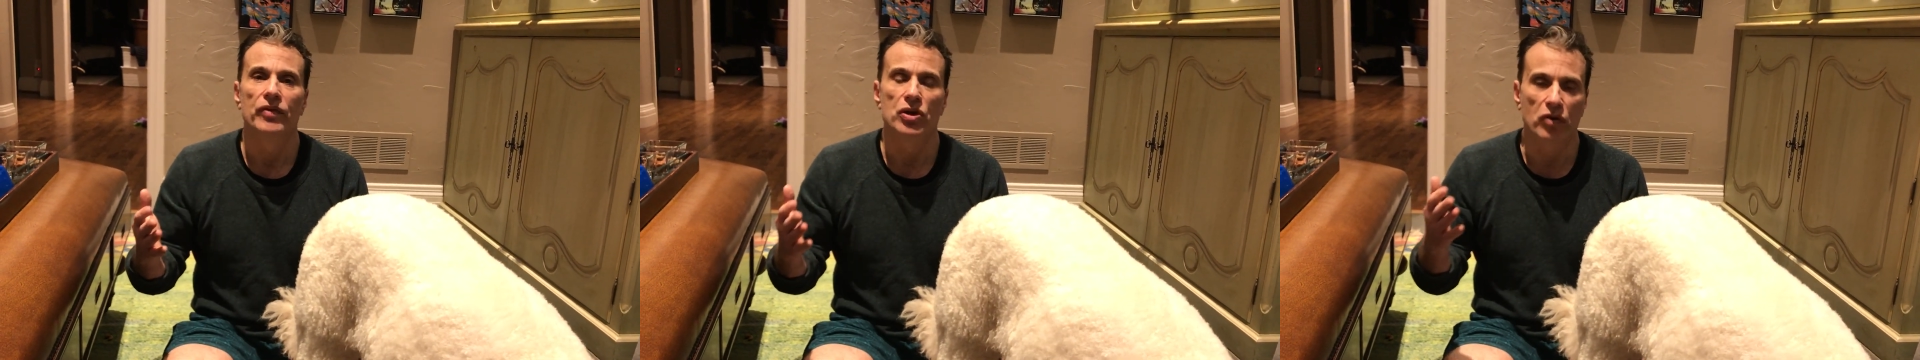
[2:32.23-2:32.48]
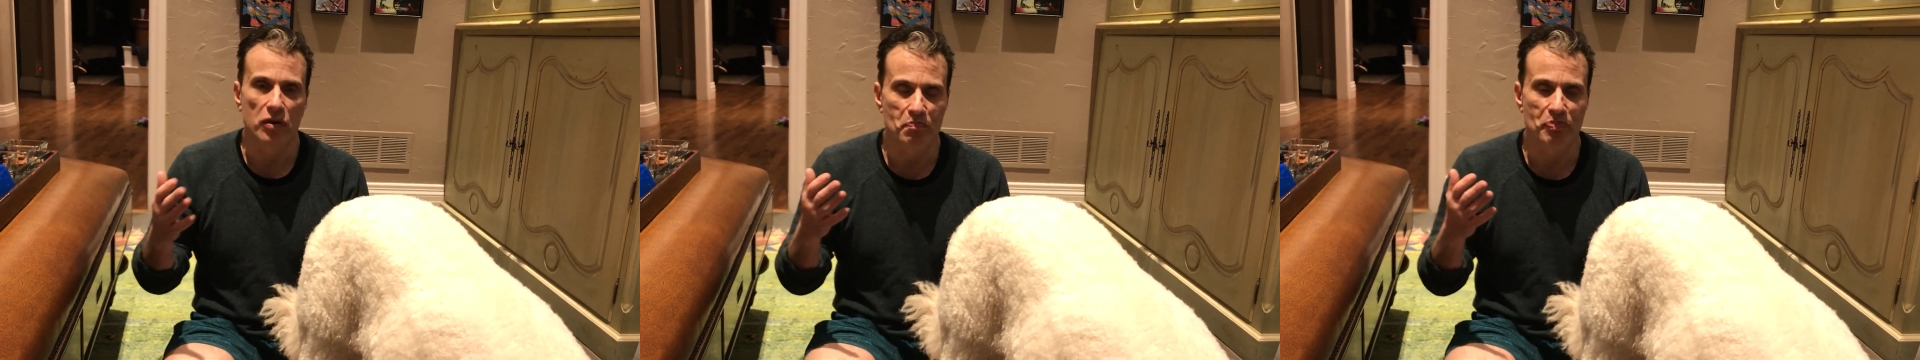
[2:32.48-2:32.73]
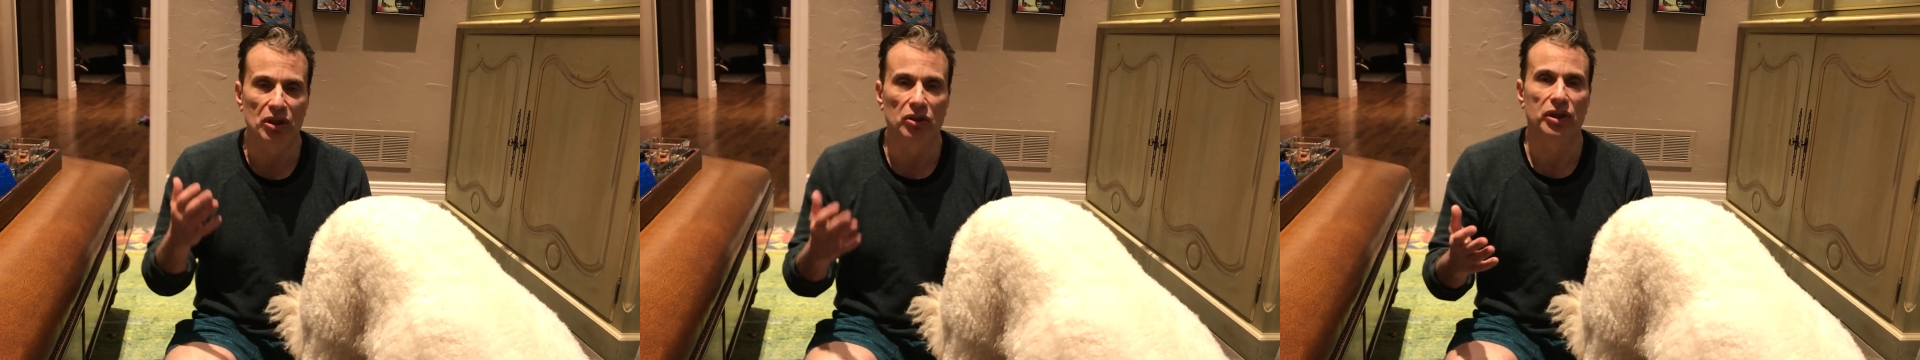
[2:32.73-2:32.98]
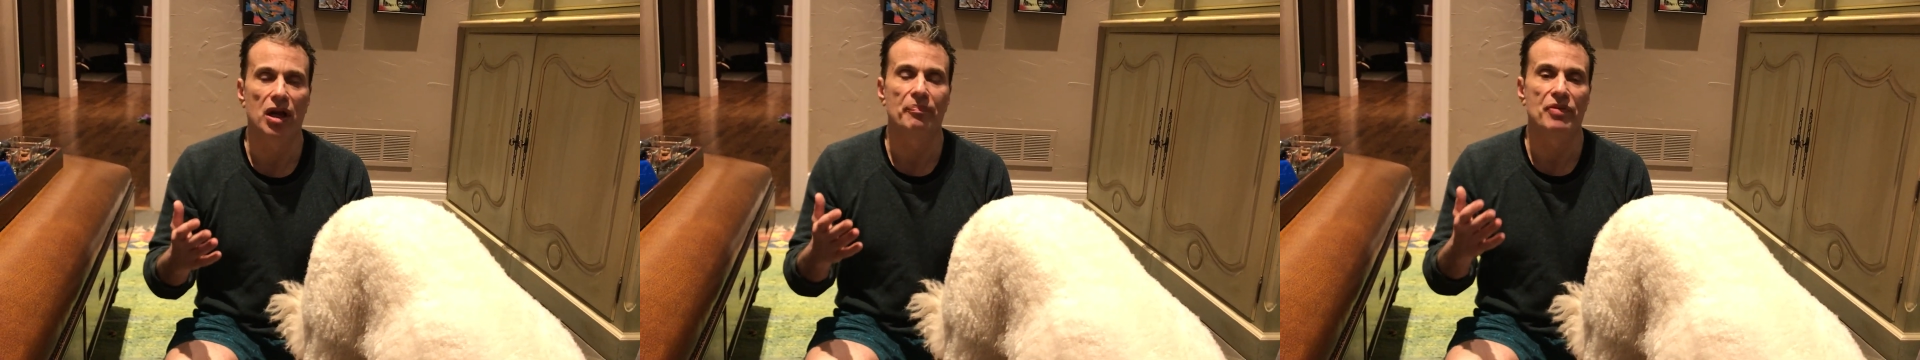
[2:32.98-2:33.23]
You can
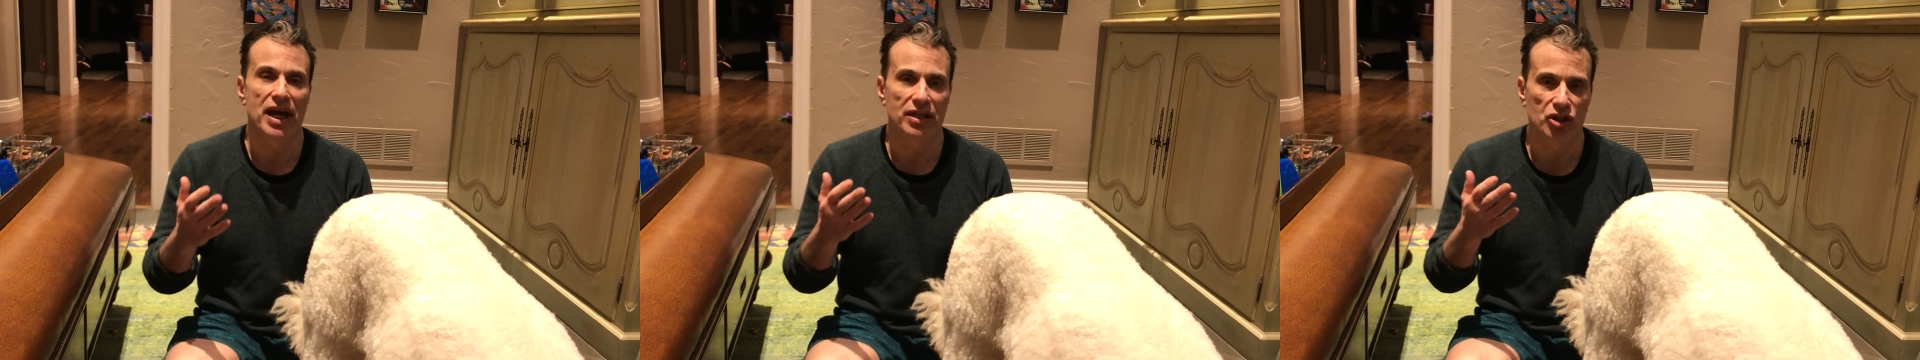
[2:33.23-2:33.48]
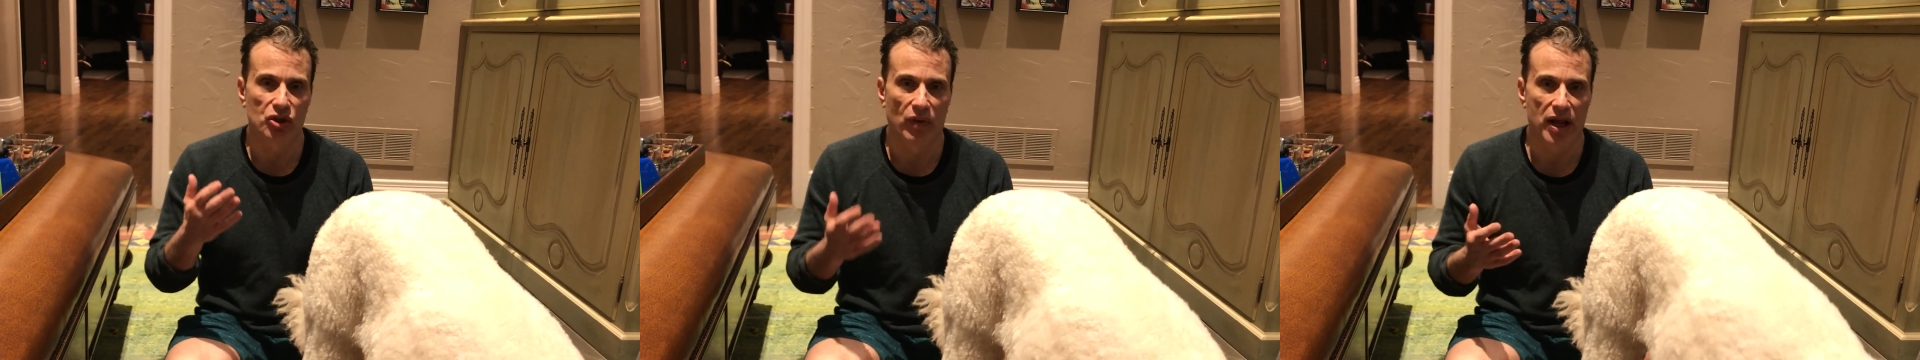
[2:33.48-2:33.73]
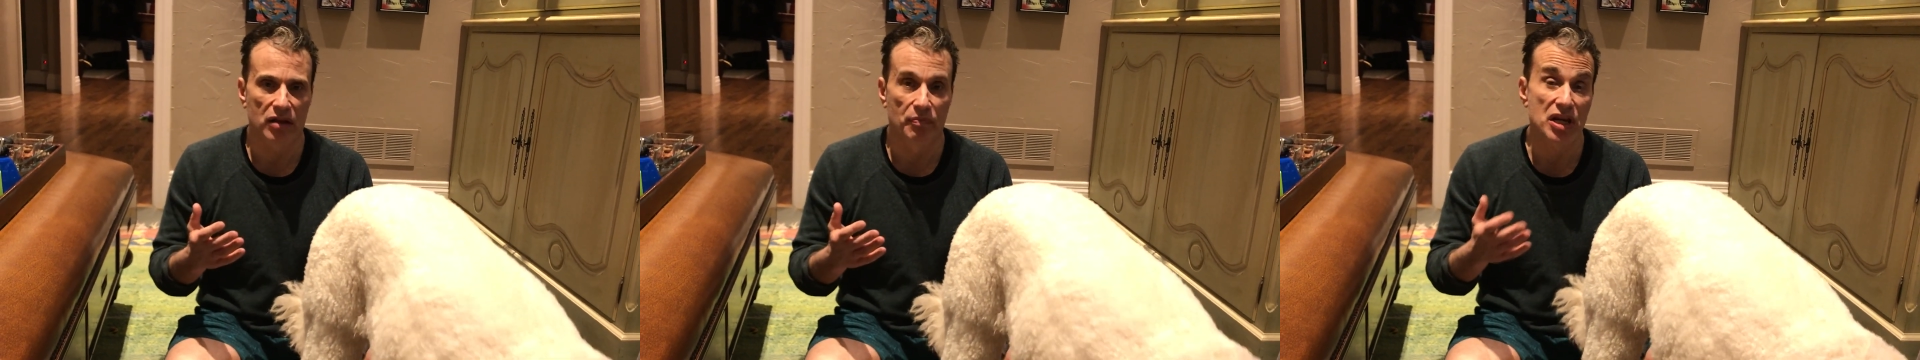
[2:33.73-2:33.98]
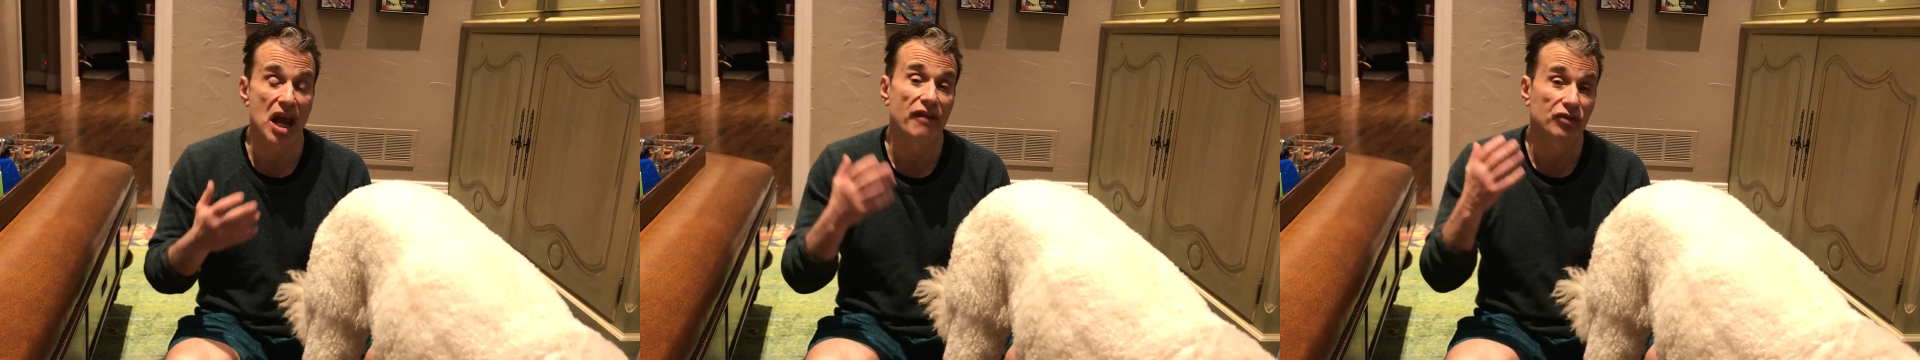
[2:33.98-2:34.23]
build up that strength.
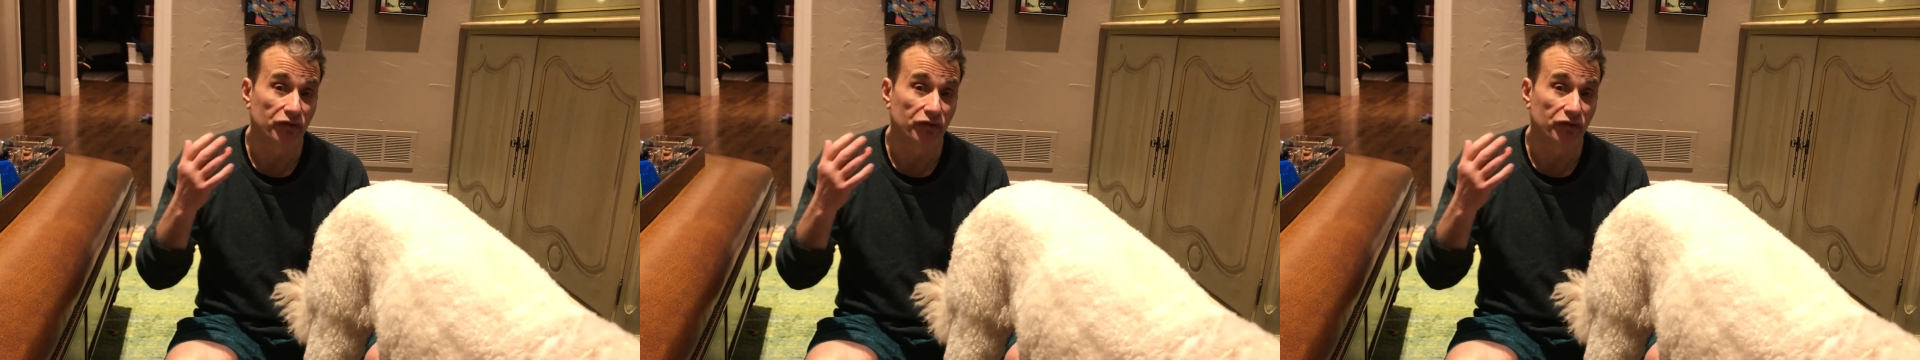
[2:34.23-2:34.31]
But you have